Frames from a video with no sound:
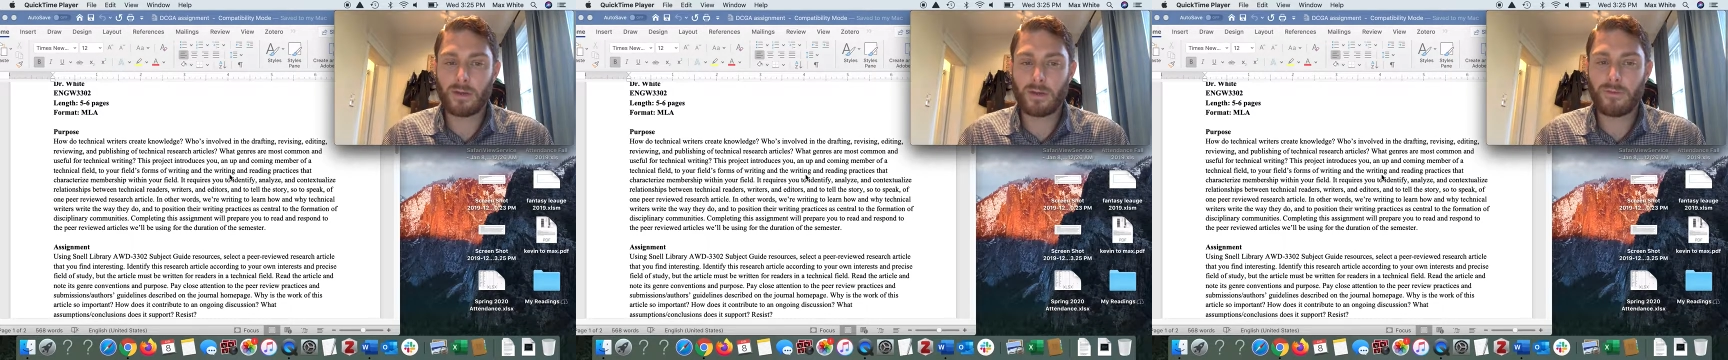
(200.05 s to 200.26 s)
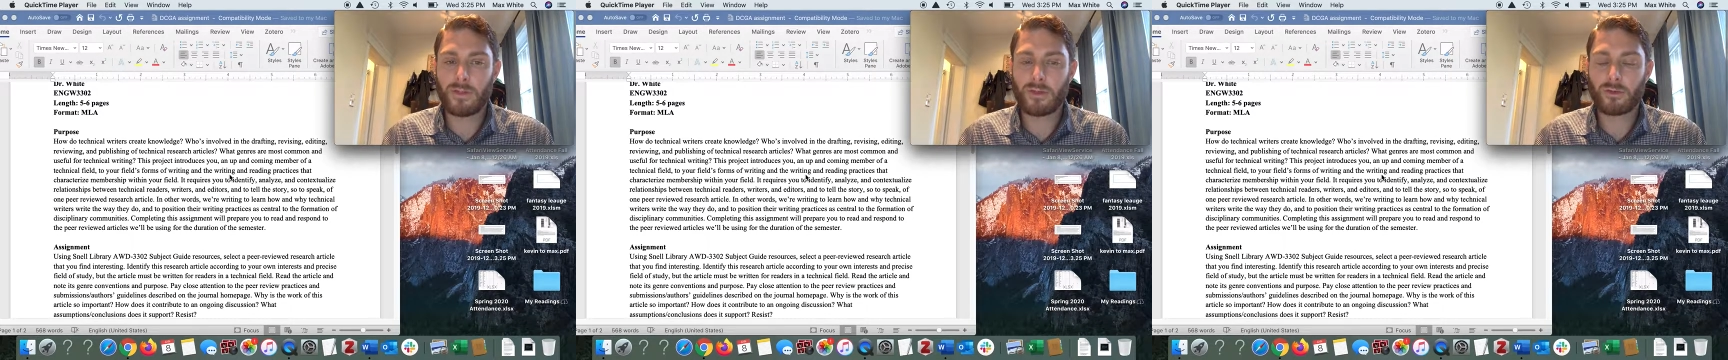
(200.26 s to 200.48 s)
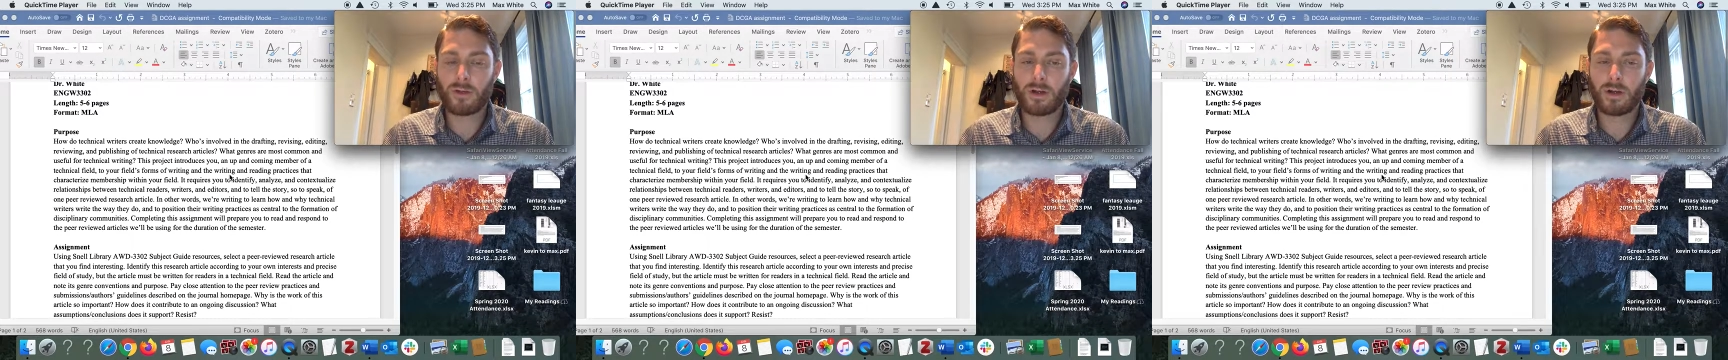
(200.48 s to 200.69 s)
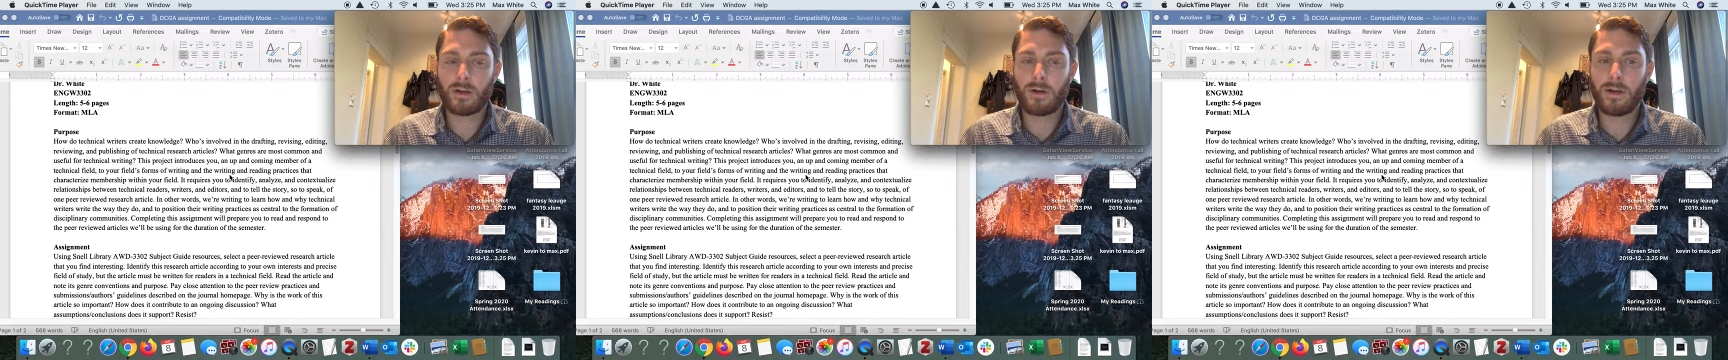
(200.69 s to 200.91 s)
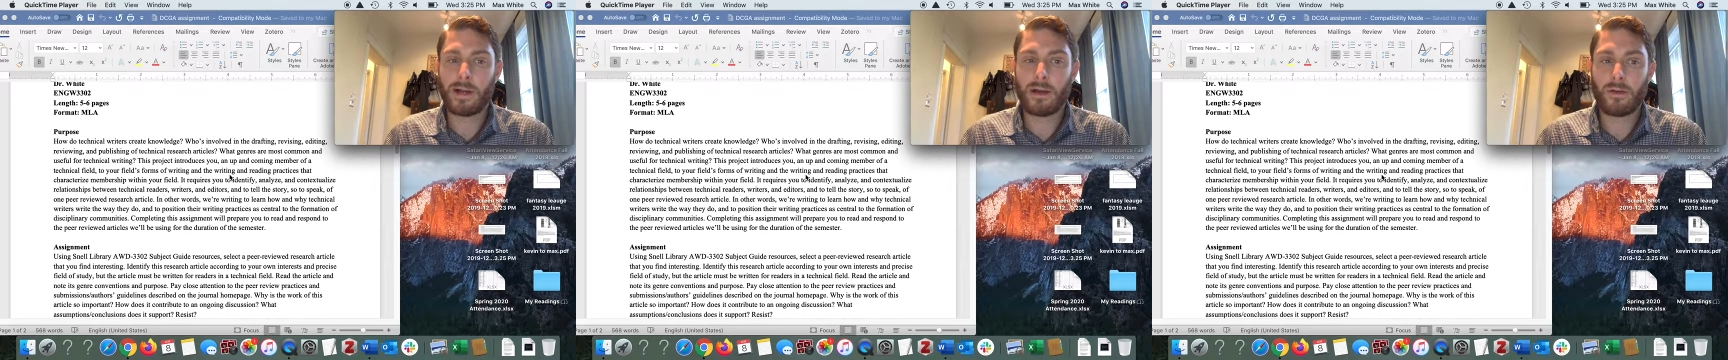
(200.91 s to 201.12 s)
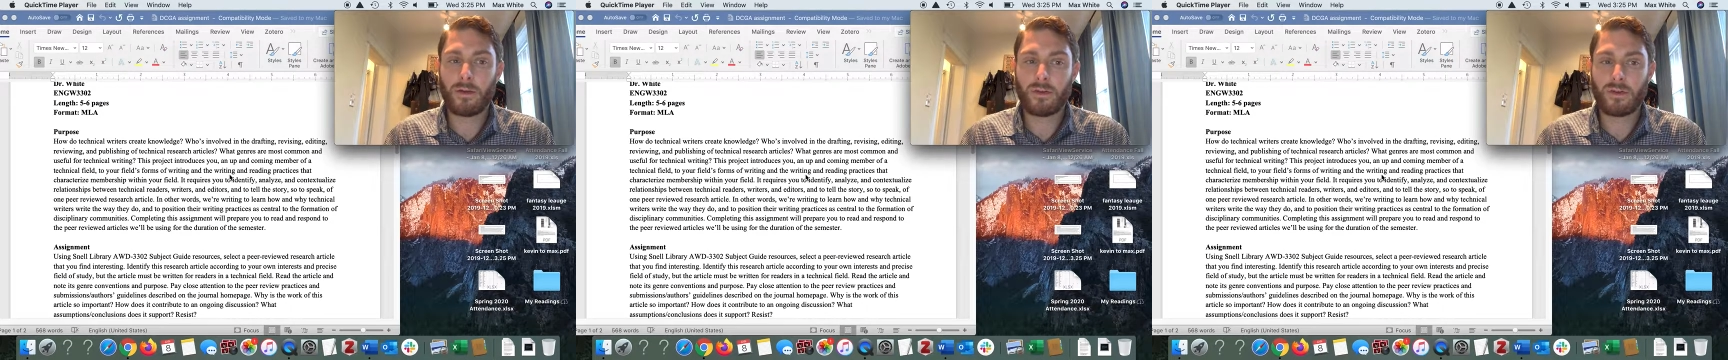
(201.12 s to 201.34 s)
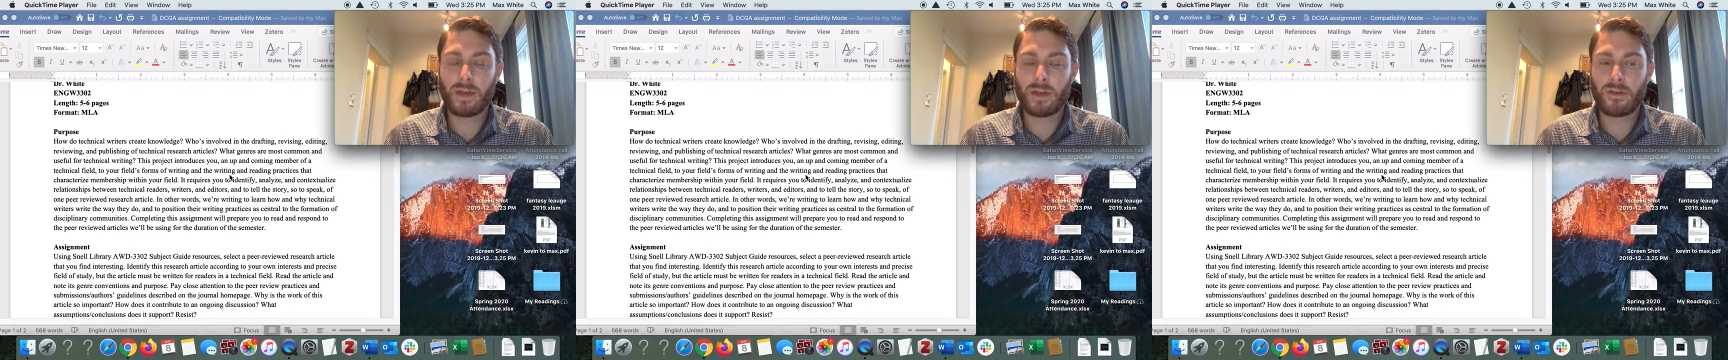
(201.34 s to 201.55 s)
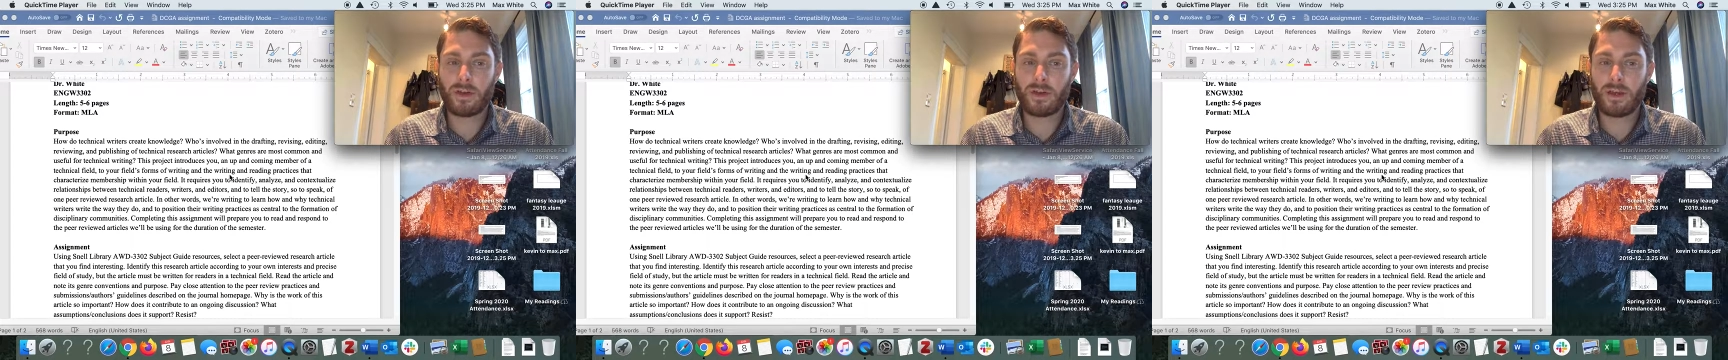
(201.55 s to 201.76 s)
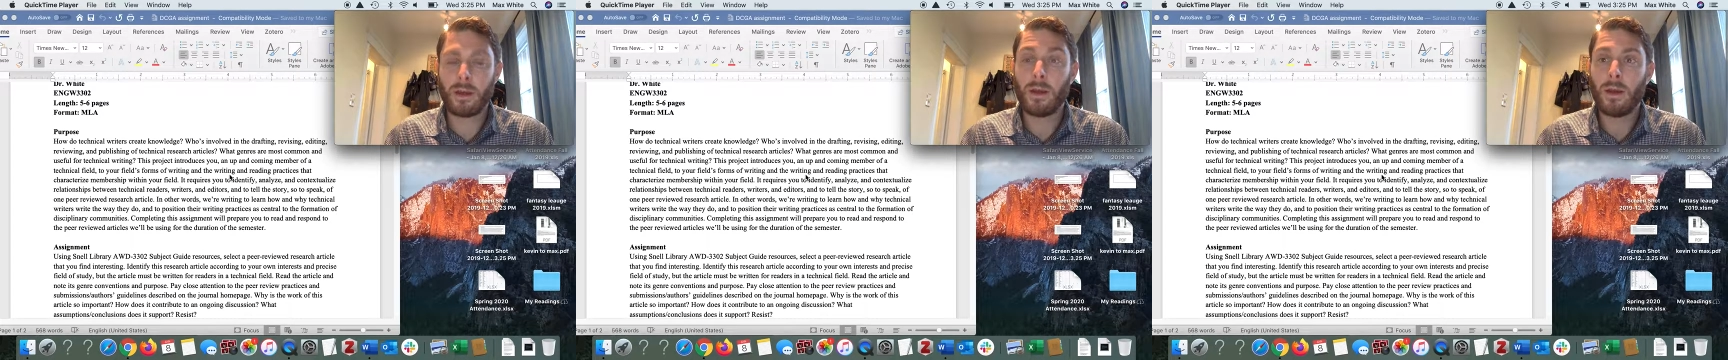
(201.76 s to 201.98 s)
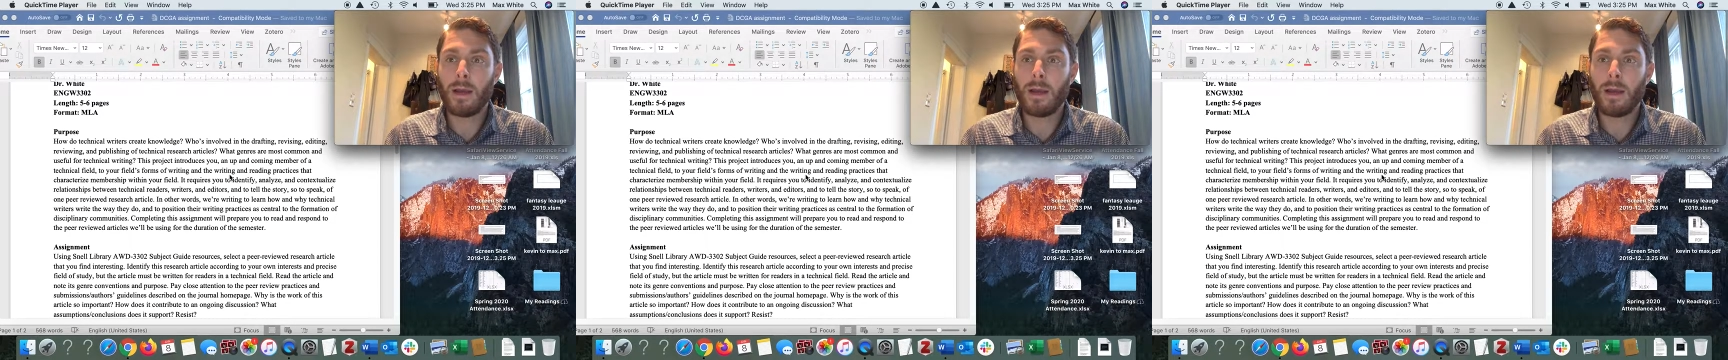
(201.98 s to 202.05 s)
of this critical analysis essay